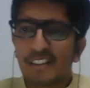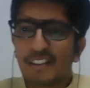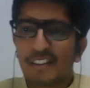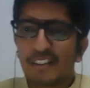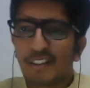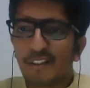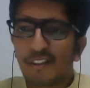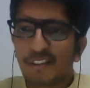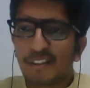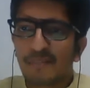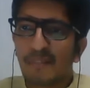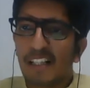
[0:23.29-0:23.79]

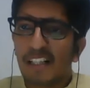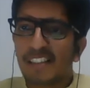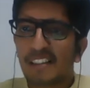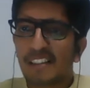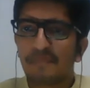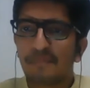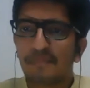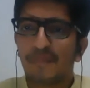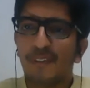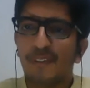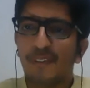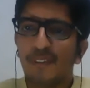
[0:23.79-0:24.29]
Toastmaster
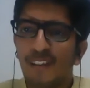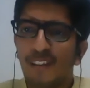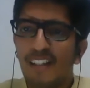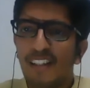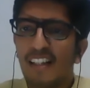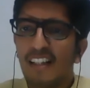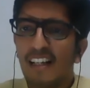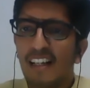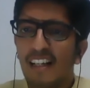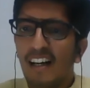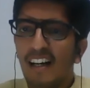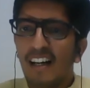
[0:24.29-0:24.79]

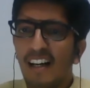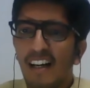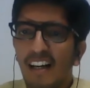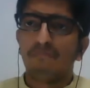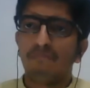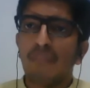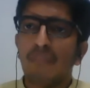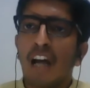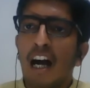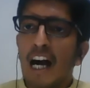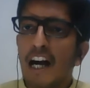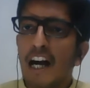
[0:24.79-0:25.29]
Paul.
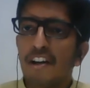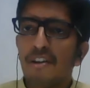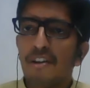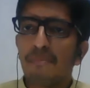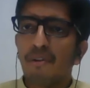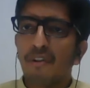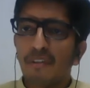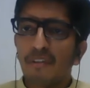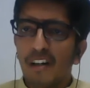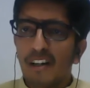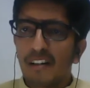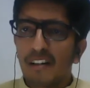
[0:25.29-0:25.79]

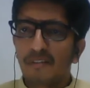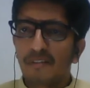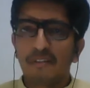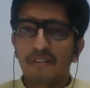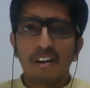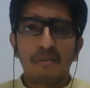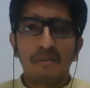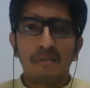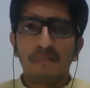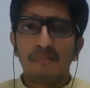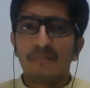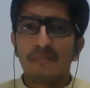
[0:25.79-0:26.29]
I'm
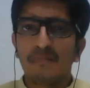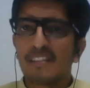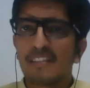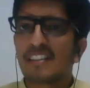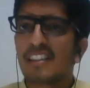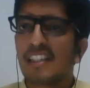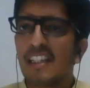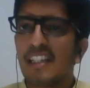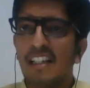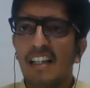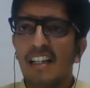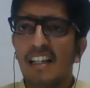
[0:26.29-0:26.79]
from
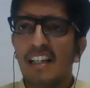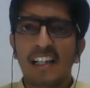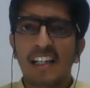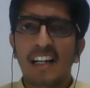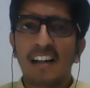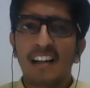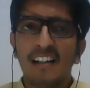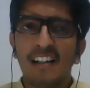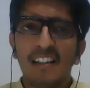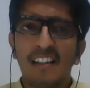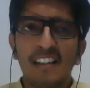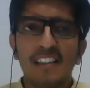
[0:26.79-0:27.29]
Sri Lanka,
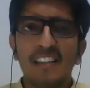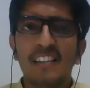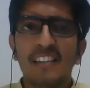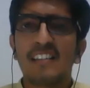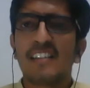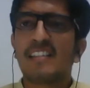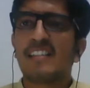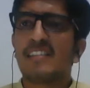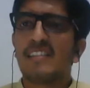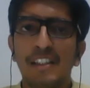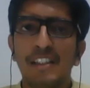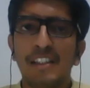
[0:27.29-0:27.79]

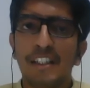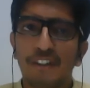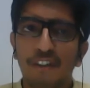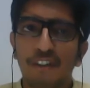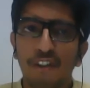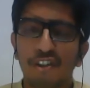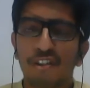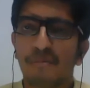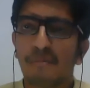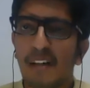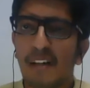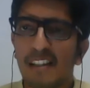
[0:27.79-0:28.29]
dear
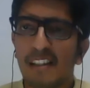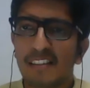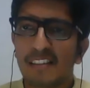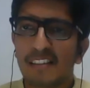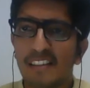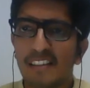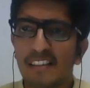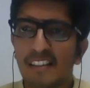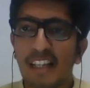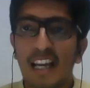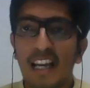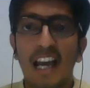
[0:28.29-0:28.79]

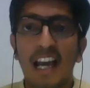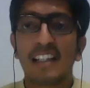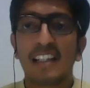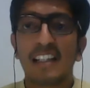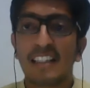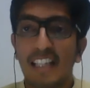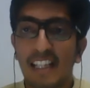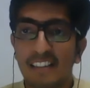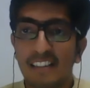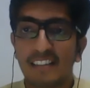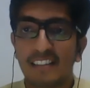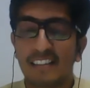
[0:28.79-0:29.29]
Toastmasters and
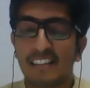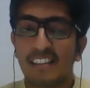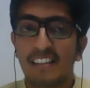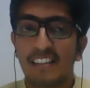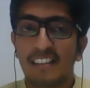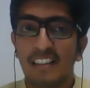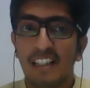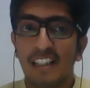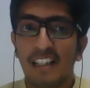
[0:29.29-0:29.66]
guests.